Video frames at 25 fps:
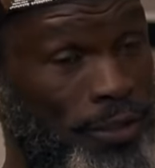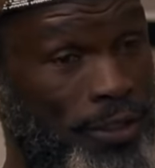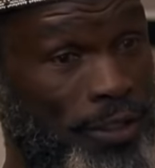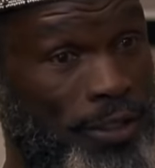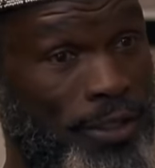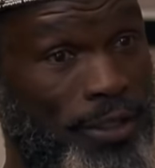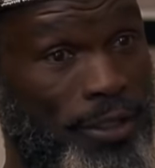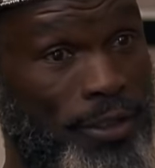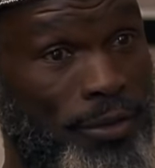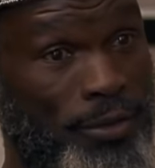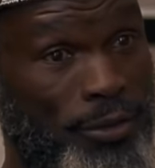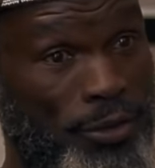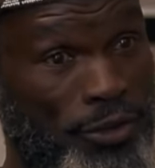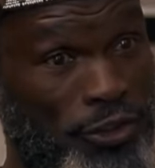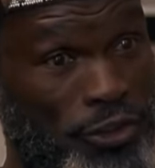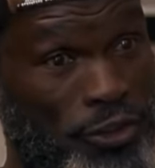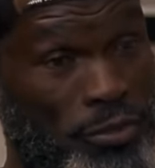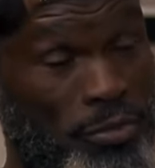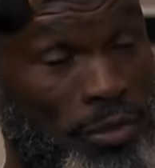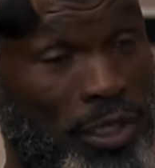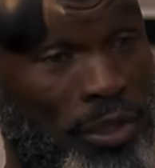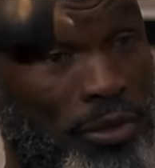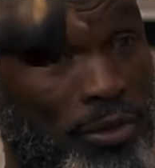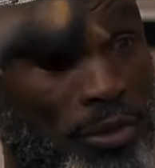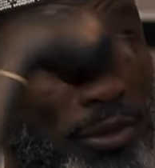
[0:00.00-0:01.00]
Yes. It
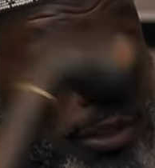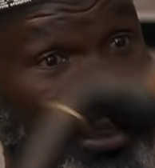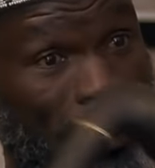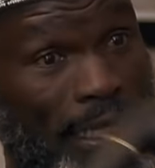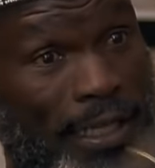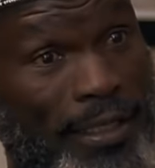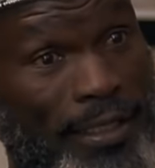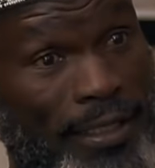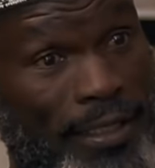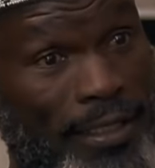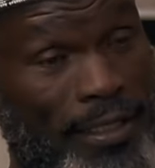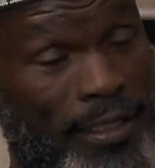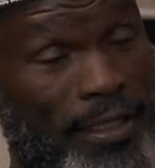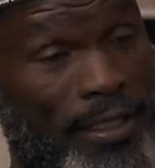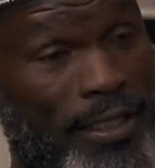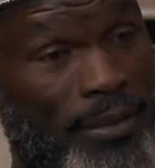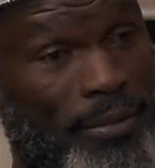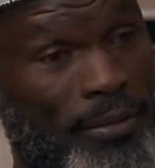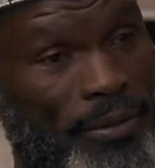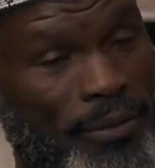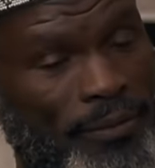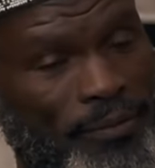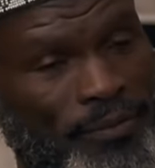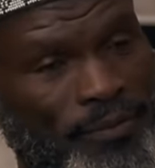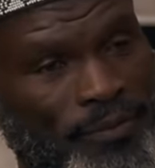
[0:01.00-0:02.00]
gives me a good landing
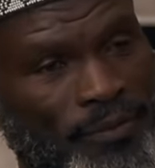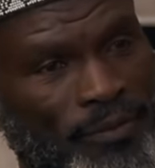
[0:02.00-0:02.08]
strip.